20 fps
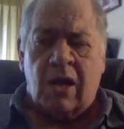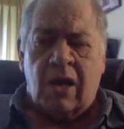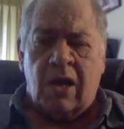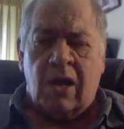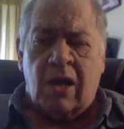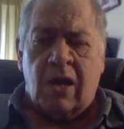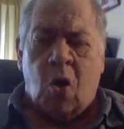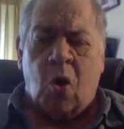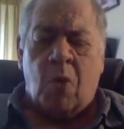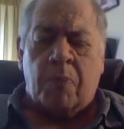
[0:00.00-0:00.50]

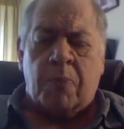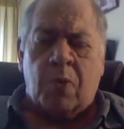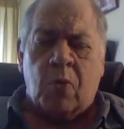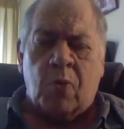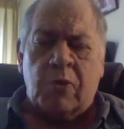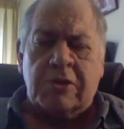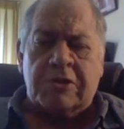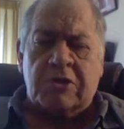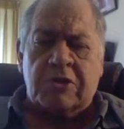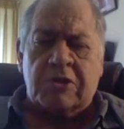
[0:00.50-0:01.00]
hope or
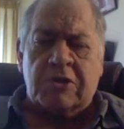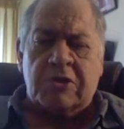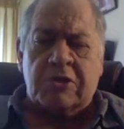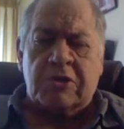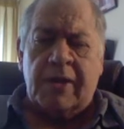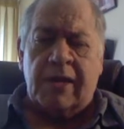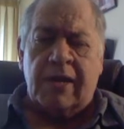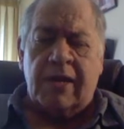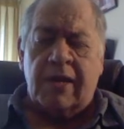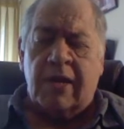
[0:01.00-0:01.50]
wish it would
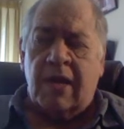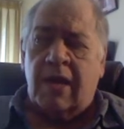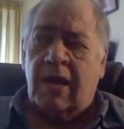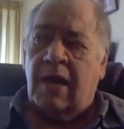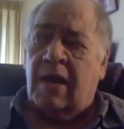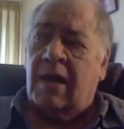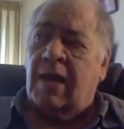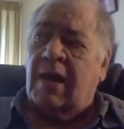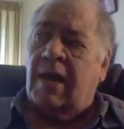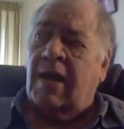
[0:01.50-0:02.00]
be,
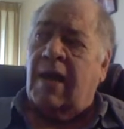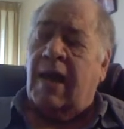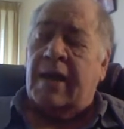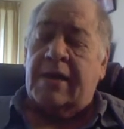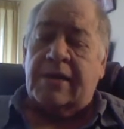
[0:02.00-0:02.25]
and